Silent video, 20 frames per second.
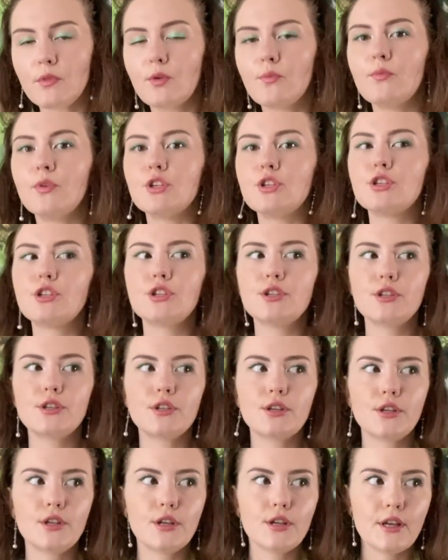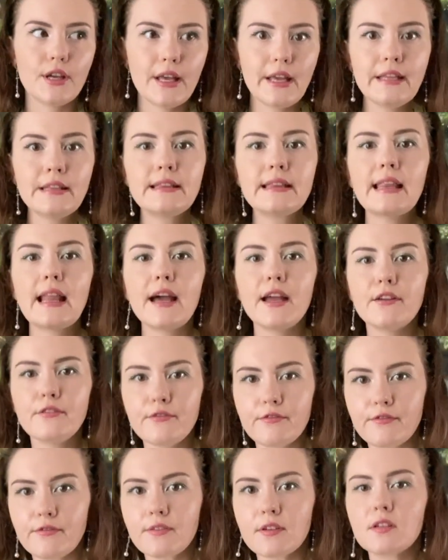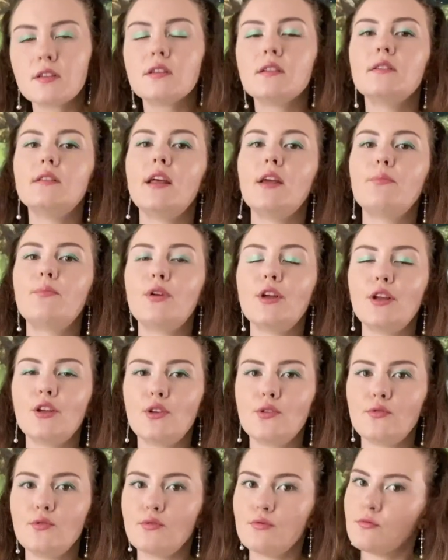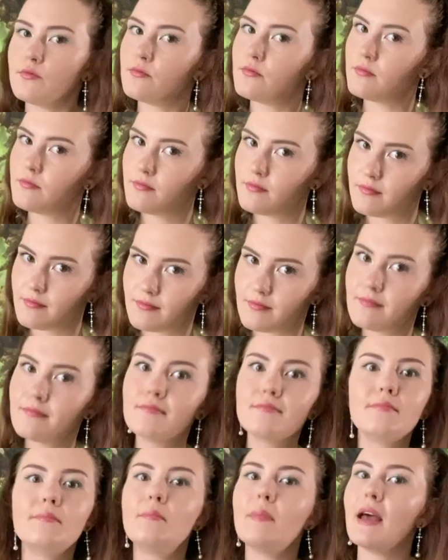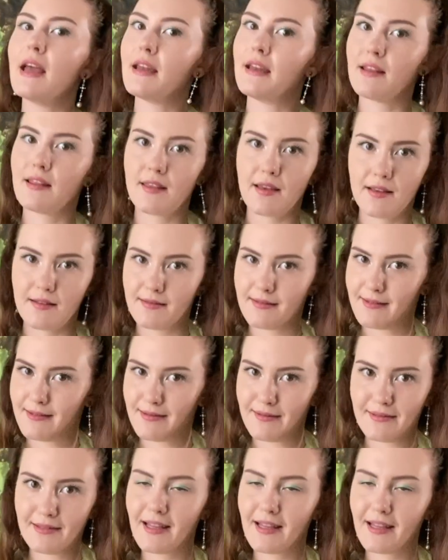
which in life, they bring you many things.